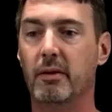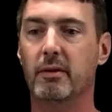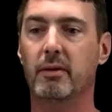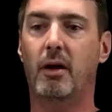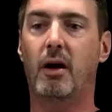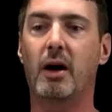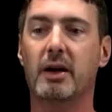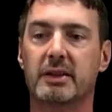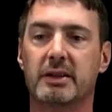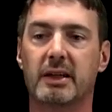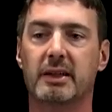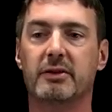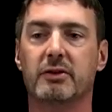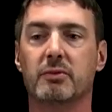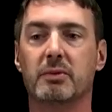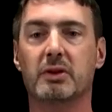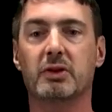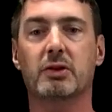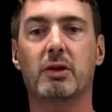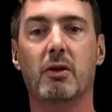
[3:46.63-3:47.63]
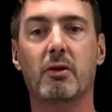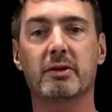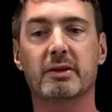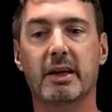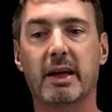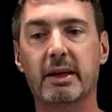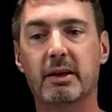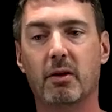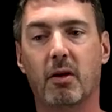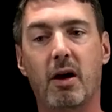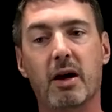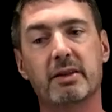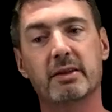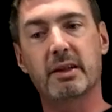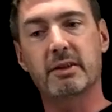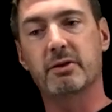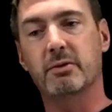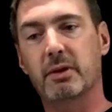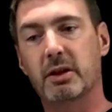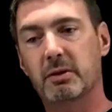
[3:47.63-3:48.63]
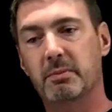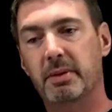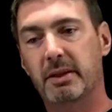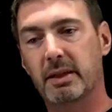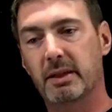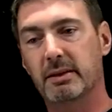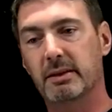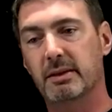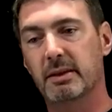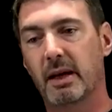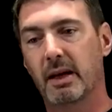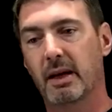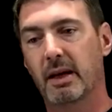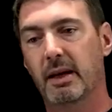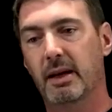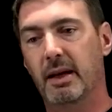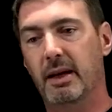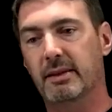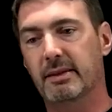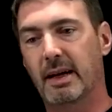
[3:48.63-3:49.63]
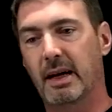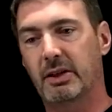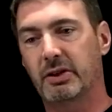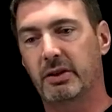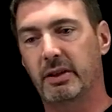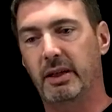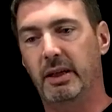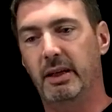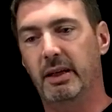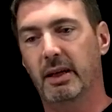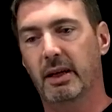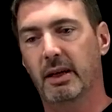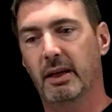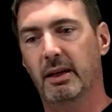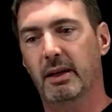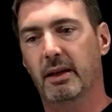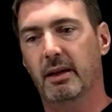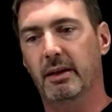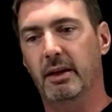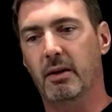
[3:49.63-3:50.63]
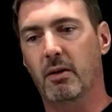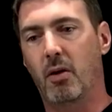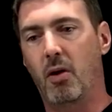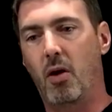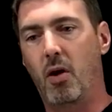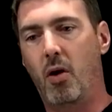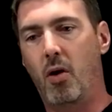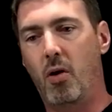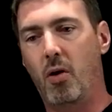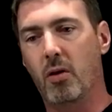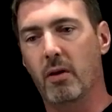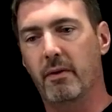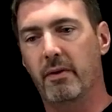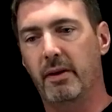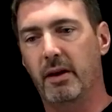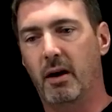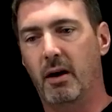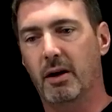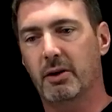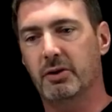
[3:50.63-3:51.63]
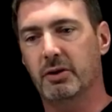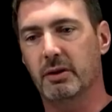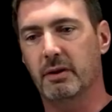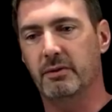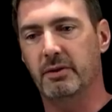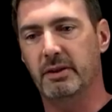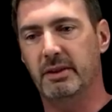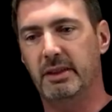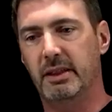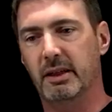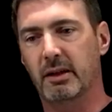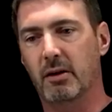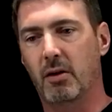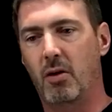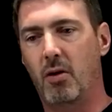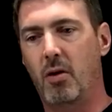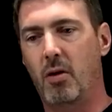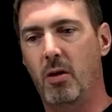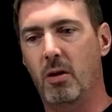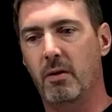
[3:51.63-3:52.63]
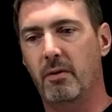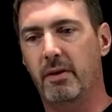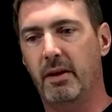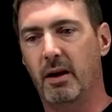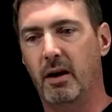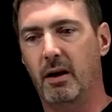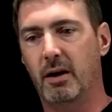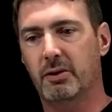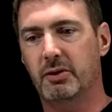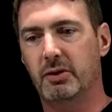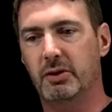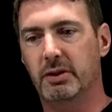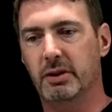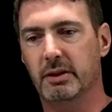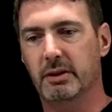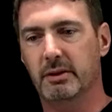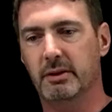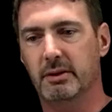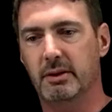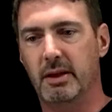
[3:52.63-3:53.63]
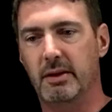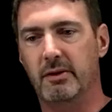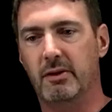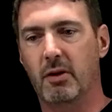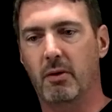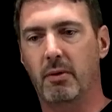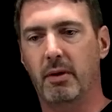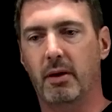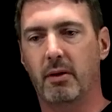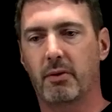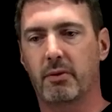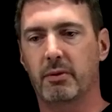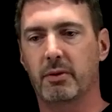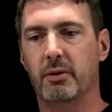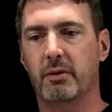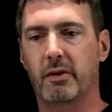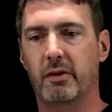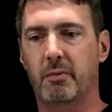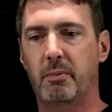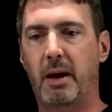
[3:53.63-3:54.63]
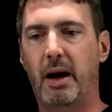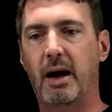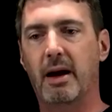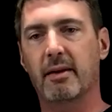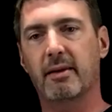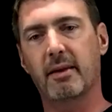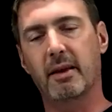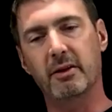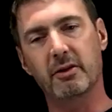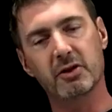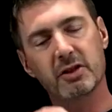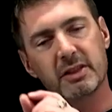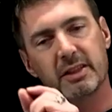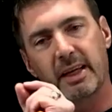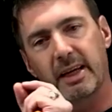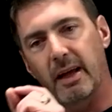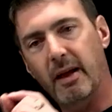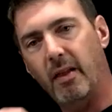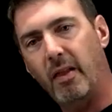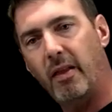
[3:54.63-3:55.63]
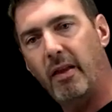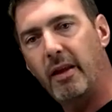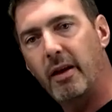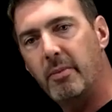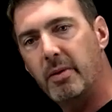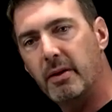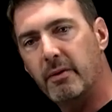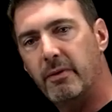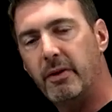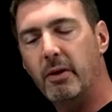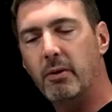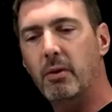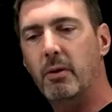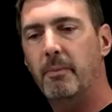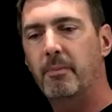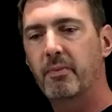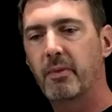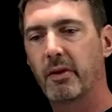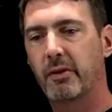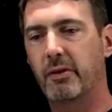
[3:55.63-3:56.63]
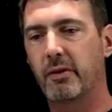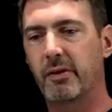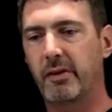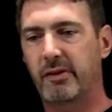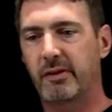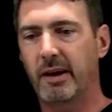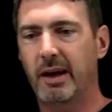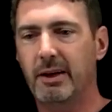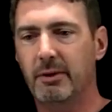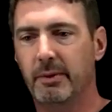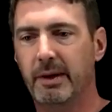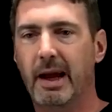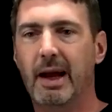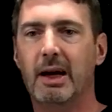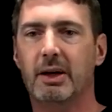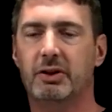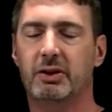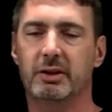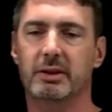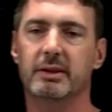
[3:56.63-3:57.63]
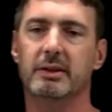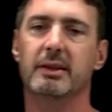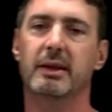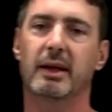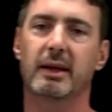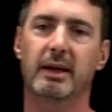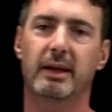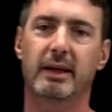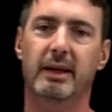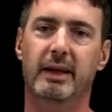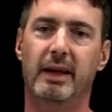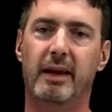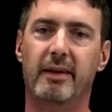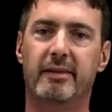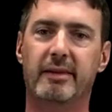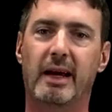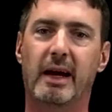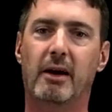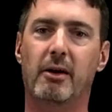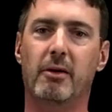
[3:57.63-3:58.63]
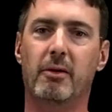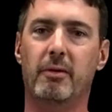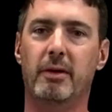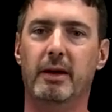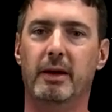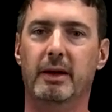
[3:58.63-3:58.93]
oxidizer-rich closed cycle, oxidizer-rich because it's actually, all of the oxygen, as you see here, all of the oxygen is going through this path. And you're just taking a little bit of fuel. So the side reaction is now